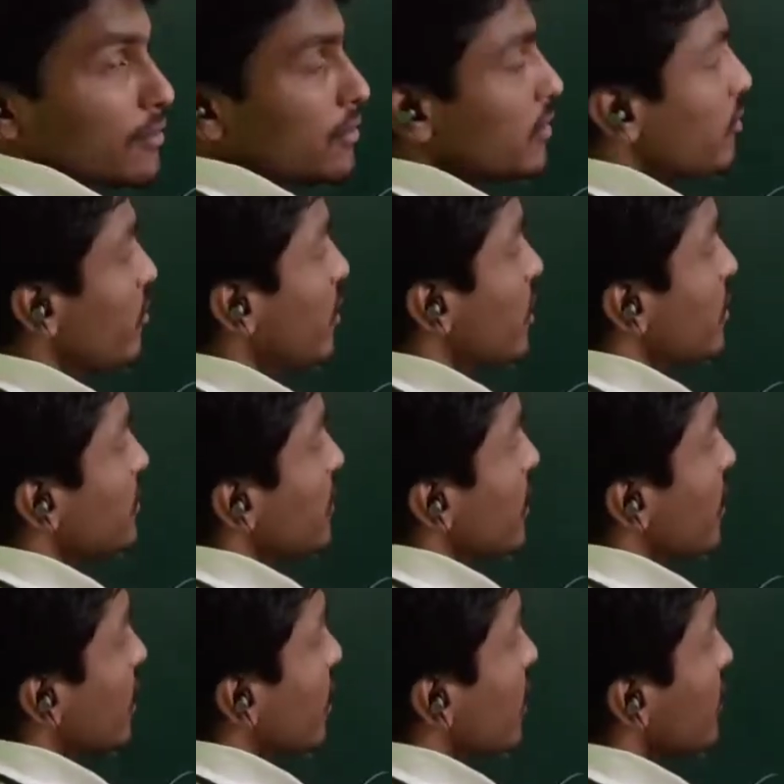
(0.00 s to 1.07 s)
the formula
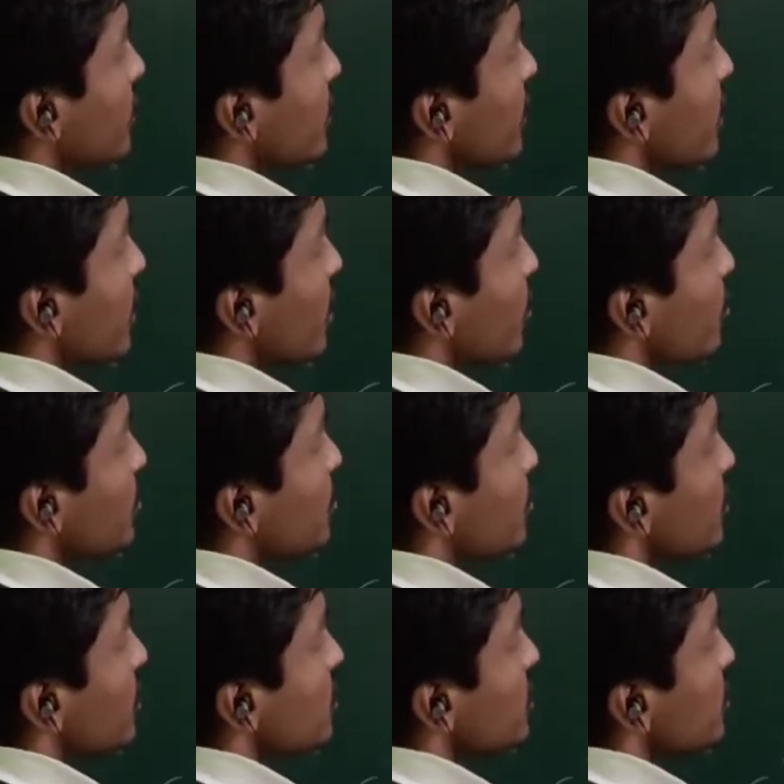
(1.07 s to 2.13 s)
cardiac
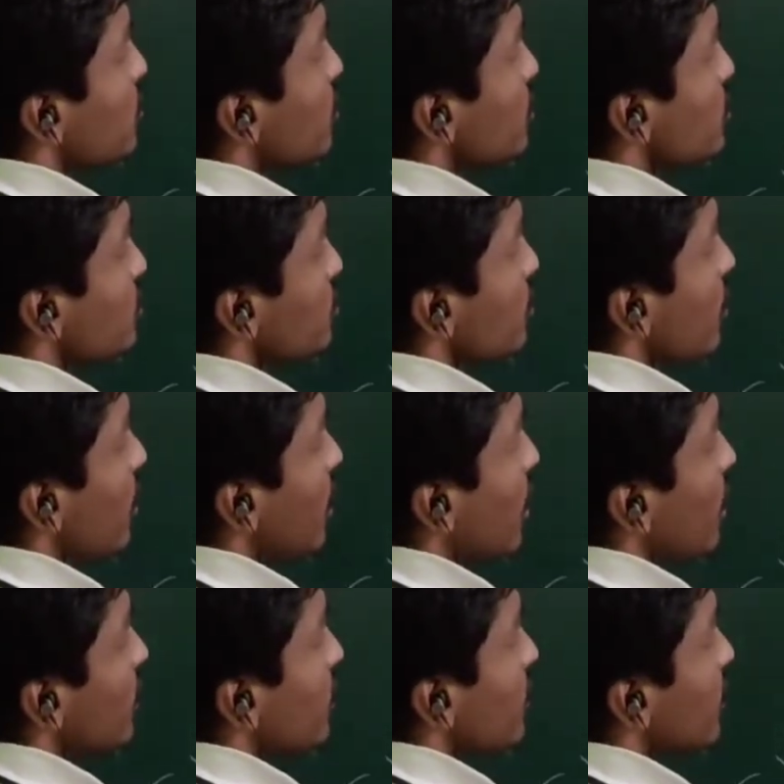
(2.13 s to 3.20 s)
output is equals to
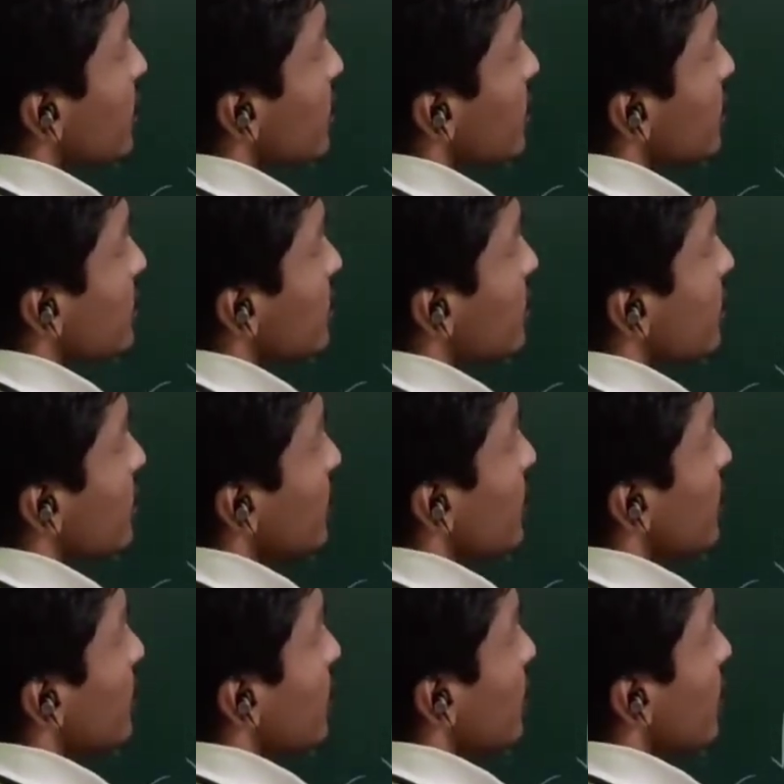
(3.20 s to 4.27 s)
heart rate
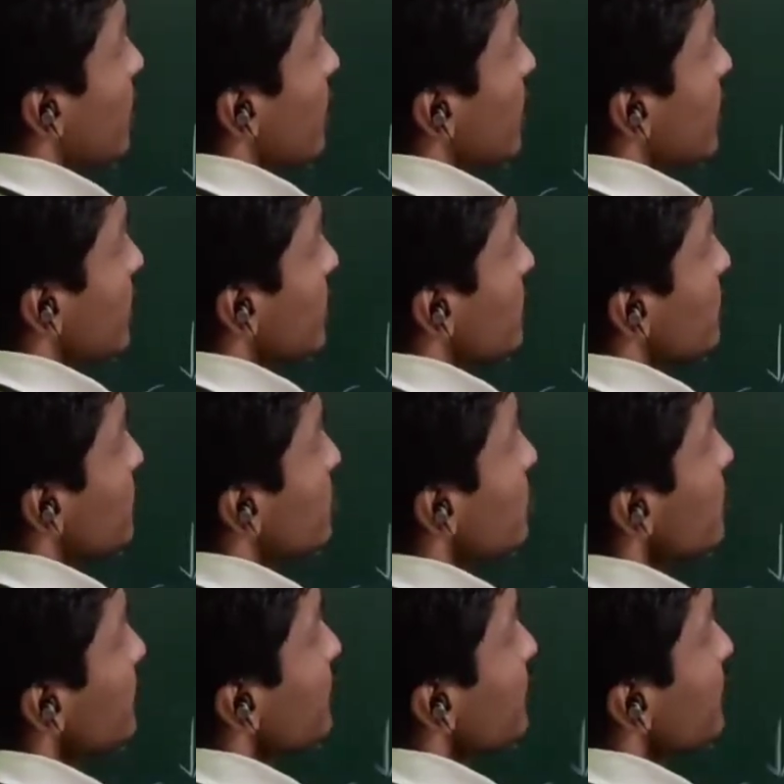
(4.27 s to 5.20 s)
into